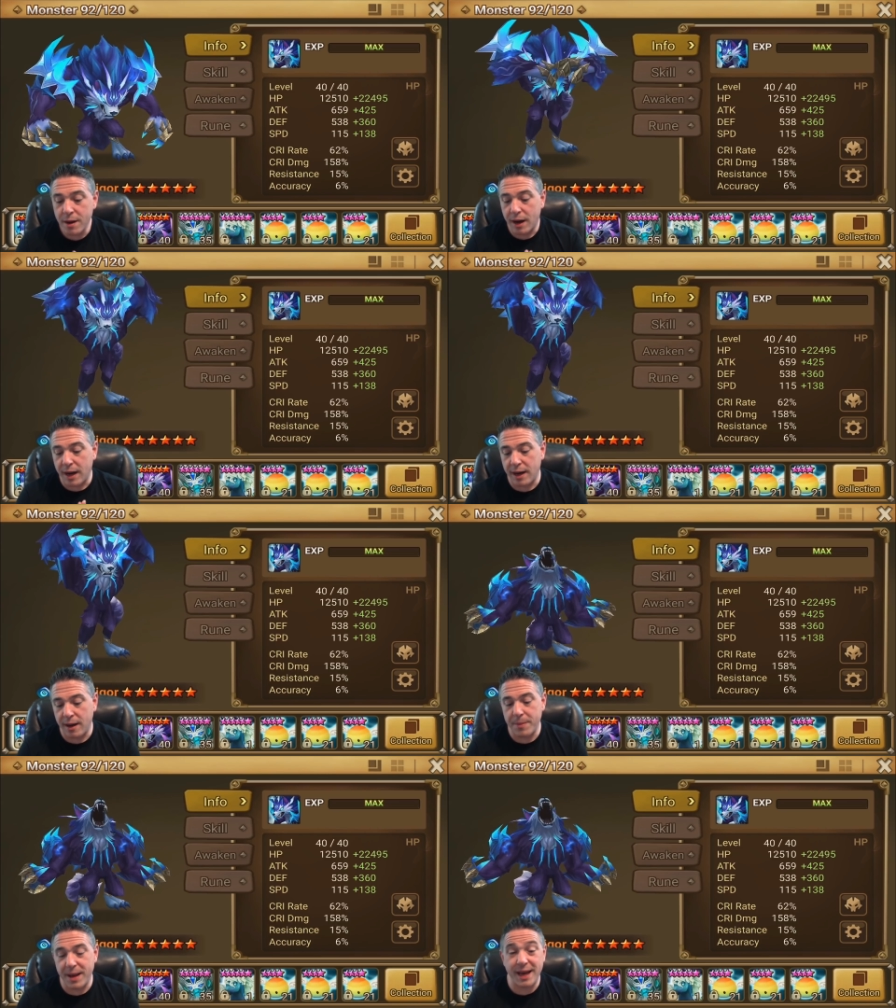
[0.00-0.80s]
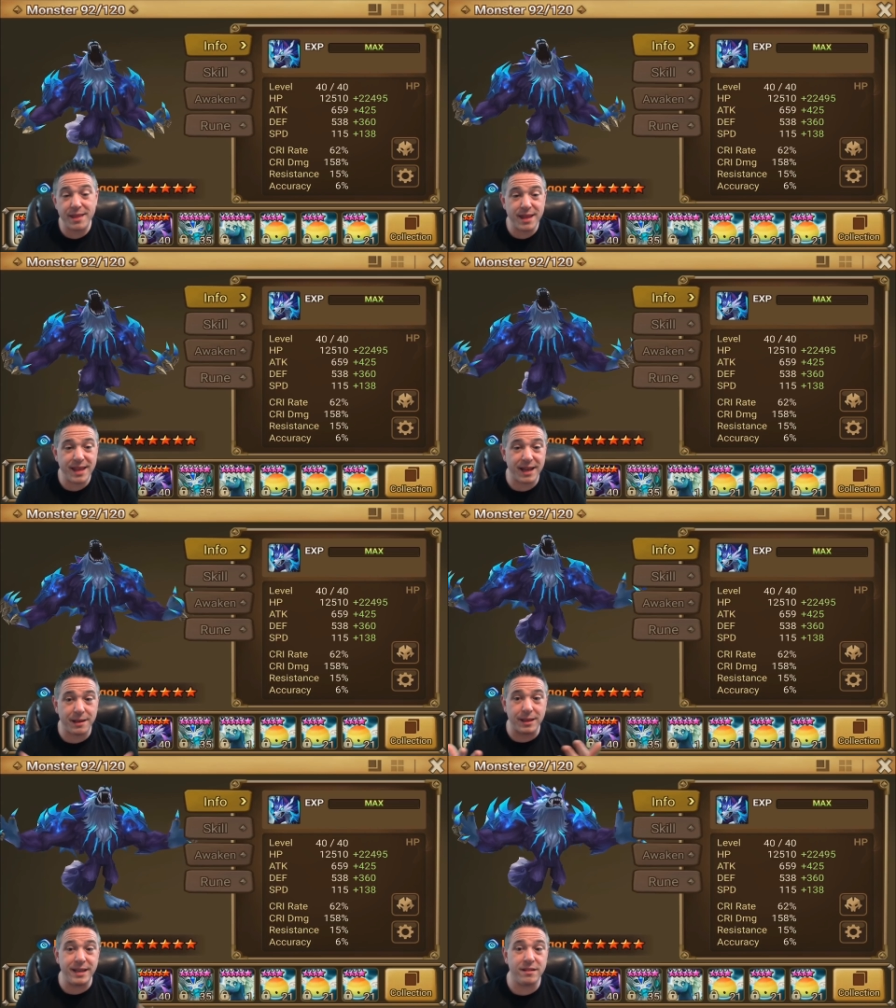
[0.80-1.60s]
Um, and then
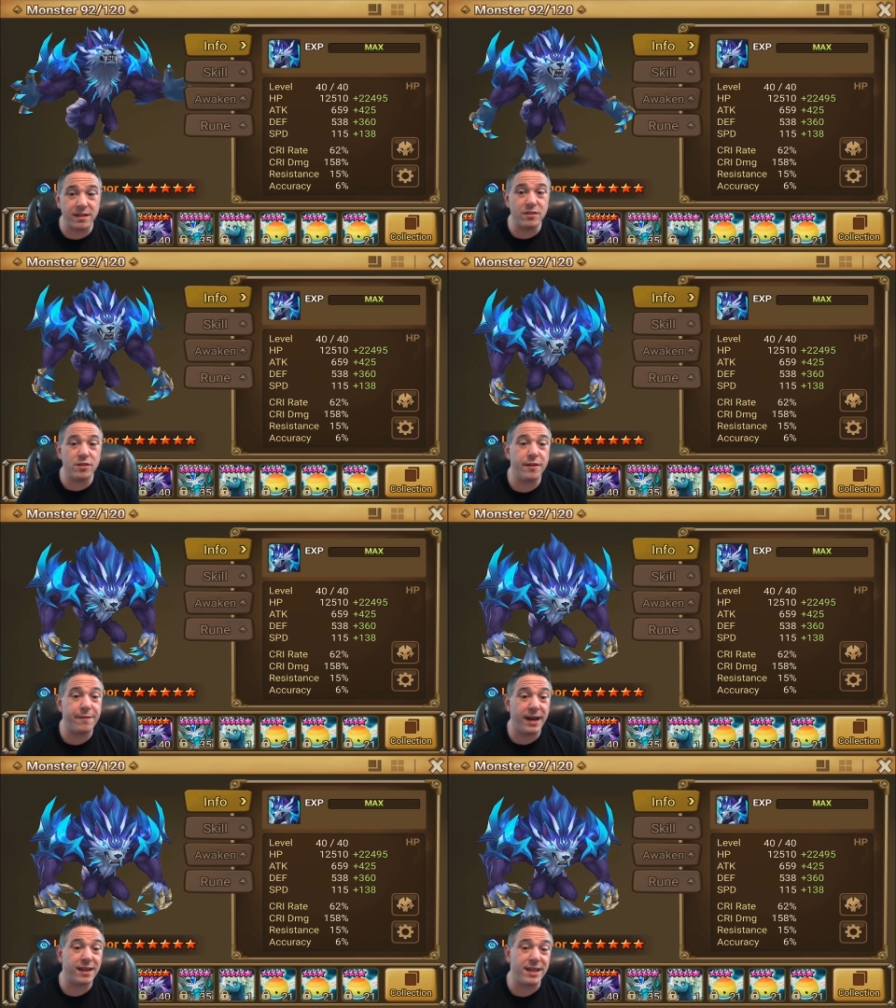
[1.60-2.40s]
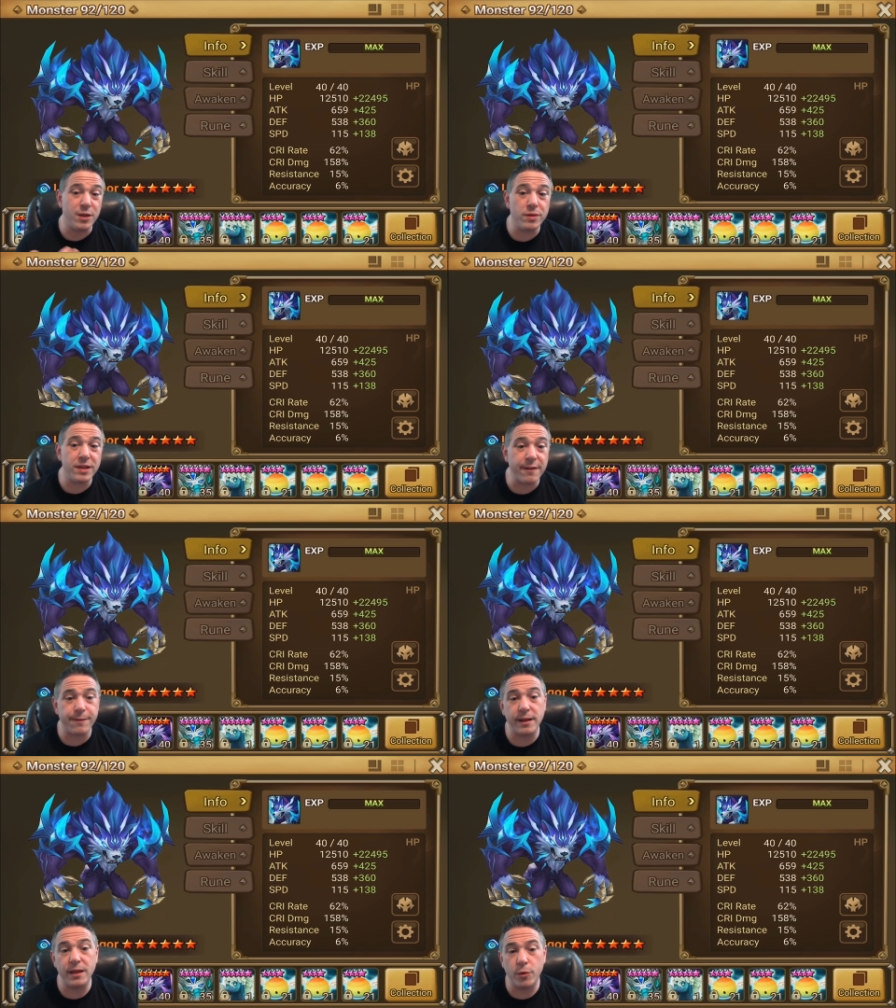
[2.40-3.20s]
that leads us to the fact that you
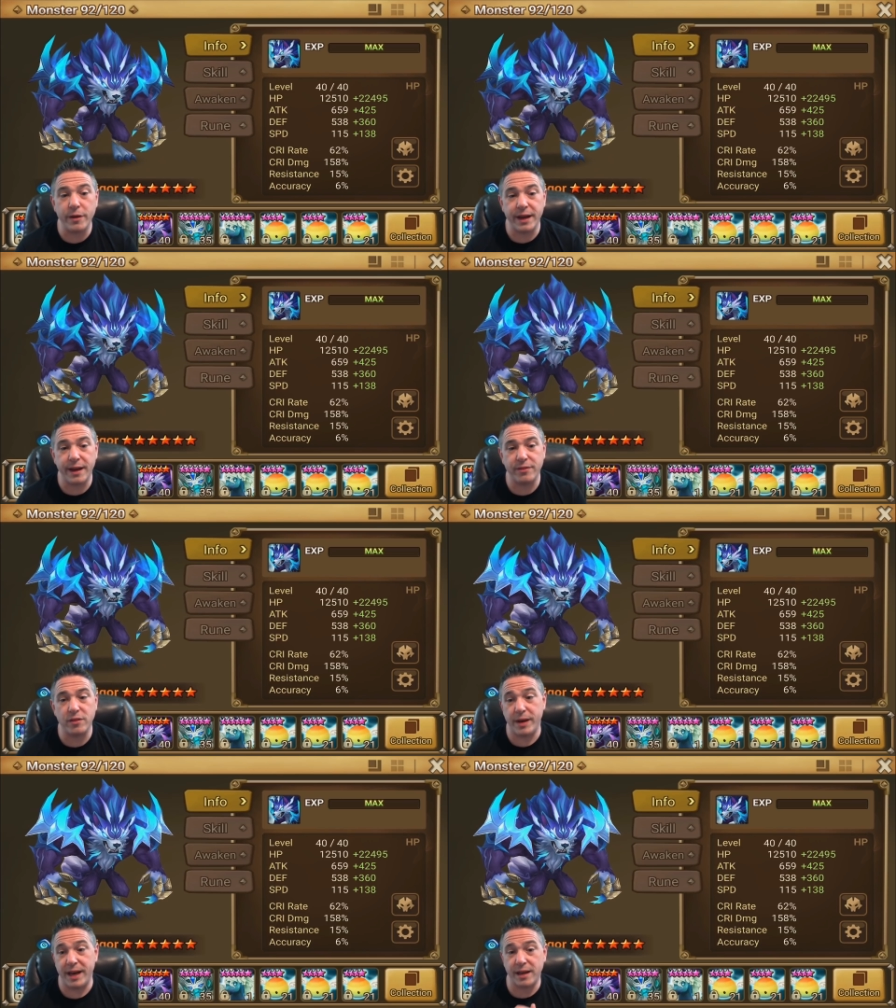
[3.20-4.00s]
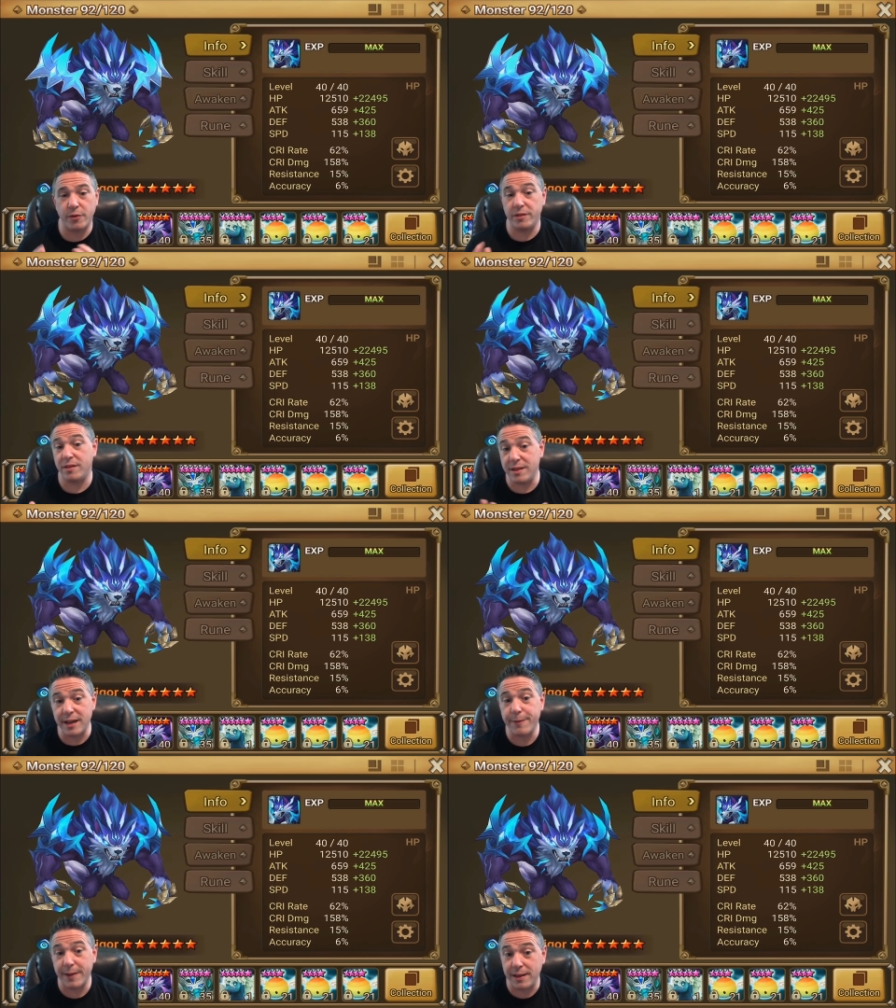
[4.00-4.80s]
definitely want to have some accuracy,
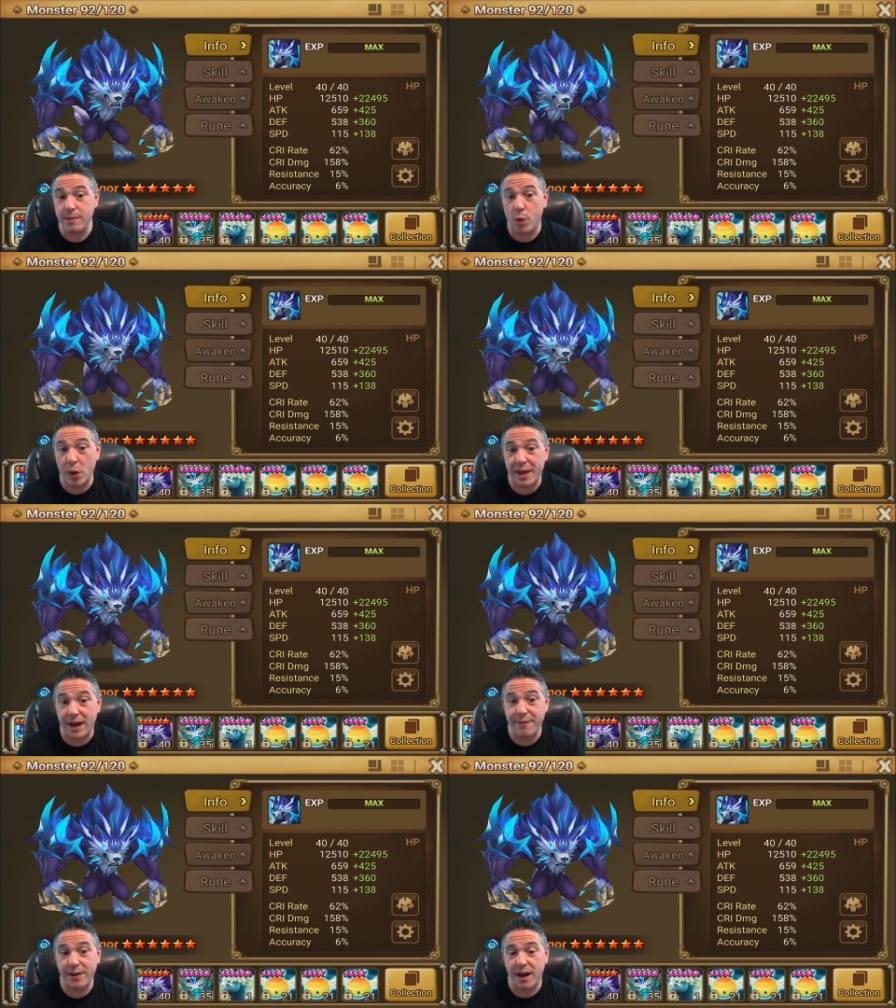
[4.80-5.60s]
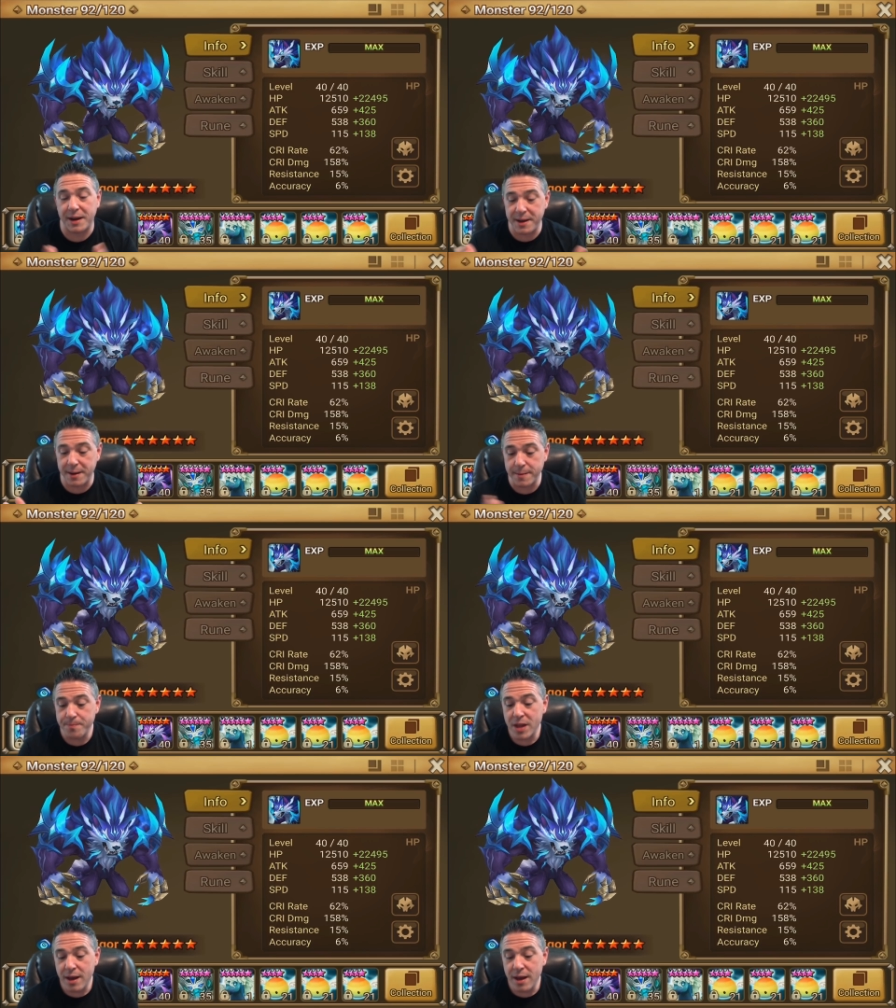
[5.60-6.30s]
definitely more than I've got here.